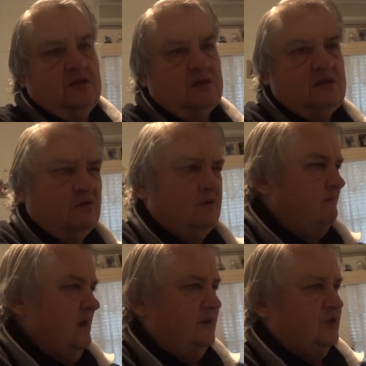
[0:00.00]
Just look
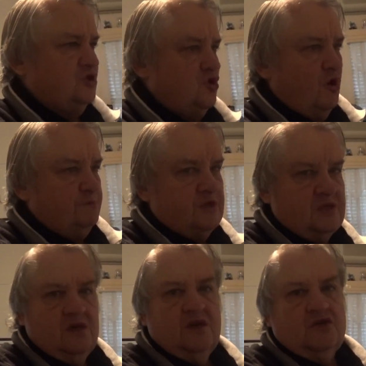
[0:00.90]
around the
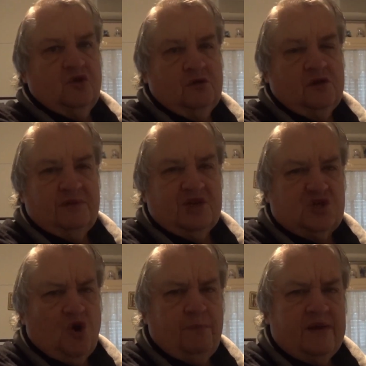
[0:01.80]
shops, do a little bit of
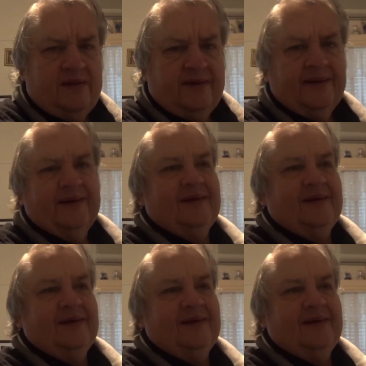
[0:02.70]
shopping,